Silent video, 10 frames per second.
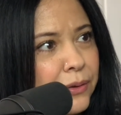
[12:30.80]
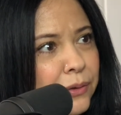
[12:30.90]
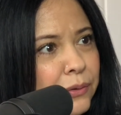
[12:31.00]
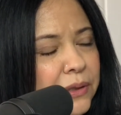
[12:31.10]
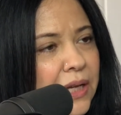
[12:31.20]

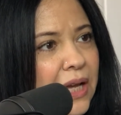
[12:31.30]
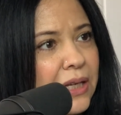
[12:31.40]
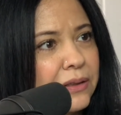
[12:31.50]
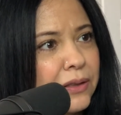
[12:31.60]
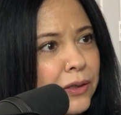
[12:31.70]

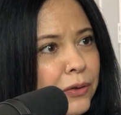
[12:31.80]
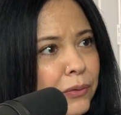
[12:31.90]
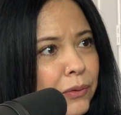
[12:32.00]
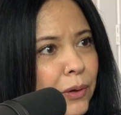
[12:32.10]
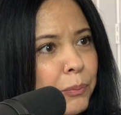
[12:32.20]
create,
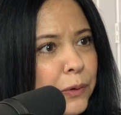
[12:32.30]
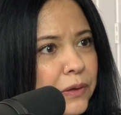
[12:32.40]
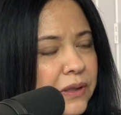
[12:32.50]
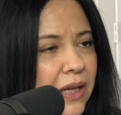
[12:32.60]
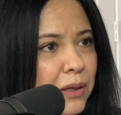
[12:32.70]
a
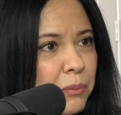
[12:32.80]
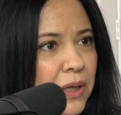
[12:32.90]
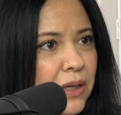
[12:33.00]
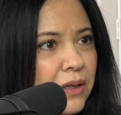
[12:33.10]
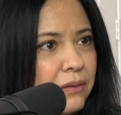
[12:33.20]
book that can
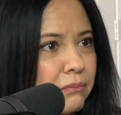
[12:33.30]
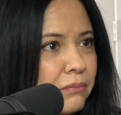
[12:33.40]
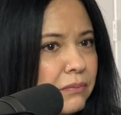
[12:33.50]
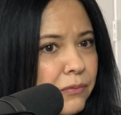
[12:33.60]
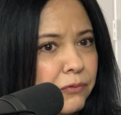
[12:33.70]
be
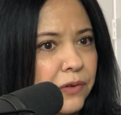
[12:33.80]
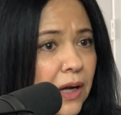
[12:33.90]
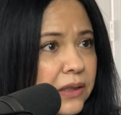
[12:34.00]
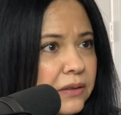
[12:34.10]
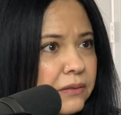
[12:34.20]

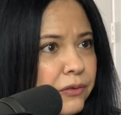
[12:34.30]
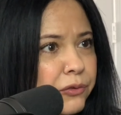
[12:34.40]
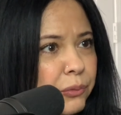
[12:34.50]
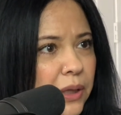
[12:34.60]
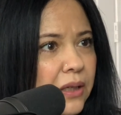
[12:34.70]
fun,
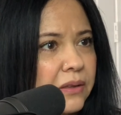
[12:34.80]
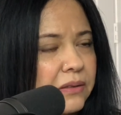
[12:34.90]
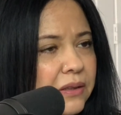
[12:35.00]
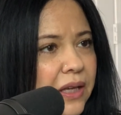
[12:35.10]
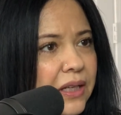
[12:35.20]

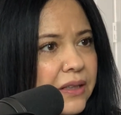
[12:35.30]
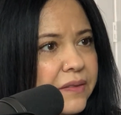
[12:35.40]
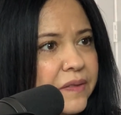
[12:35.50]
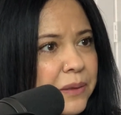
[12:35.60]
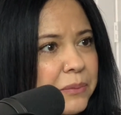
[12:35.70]
sweet, and at
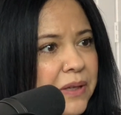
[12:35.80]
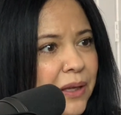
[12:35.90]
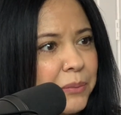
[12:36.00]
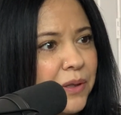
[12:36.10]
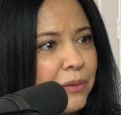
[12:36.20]
the same
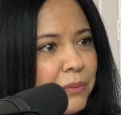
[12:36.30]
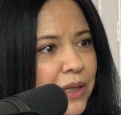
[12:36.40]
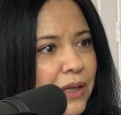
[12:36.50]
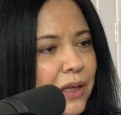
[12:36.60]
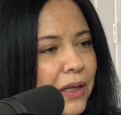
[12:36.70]
time it can
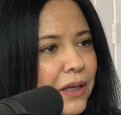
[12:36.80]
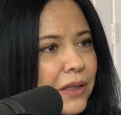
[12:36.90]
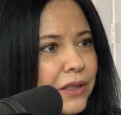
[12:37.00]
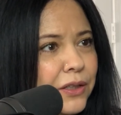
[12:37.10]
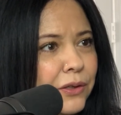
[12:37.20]
be,
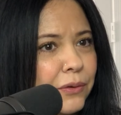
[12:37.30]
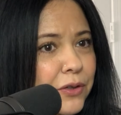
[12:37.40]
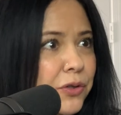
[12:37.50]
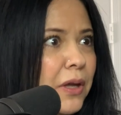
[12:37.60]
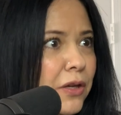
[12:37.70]

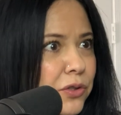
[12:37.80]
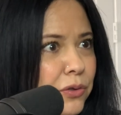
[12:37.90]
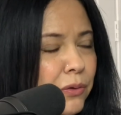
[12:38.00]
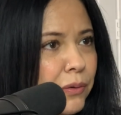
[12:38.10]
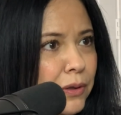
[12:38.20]

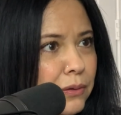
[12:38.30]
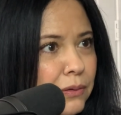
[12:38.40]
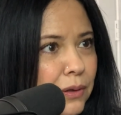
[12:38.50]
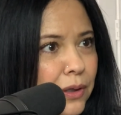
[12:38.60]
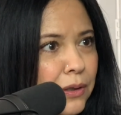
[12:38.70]
educational,
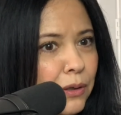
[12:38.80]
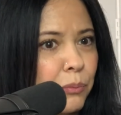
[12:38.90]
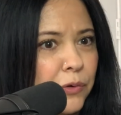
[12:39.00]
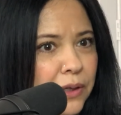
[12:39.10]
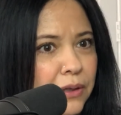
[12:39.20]
and it
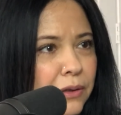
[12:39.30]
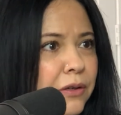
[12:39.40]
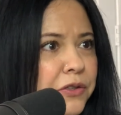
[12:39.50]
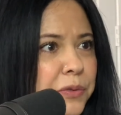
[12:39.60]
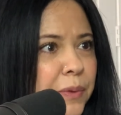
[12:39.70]
can bring
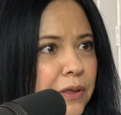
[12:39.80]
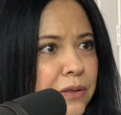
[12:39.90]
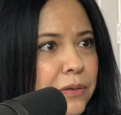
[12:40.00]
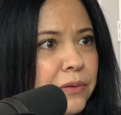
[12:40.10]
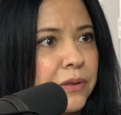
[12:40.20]
encouragement
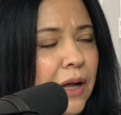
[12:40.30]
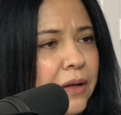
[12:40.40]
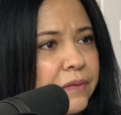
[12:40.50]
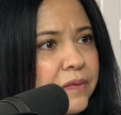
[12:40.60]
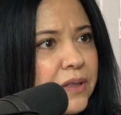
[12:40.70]
into their
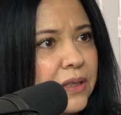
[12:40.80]
lives.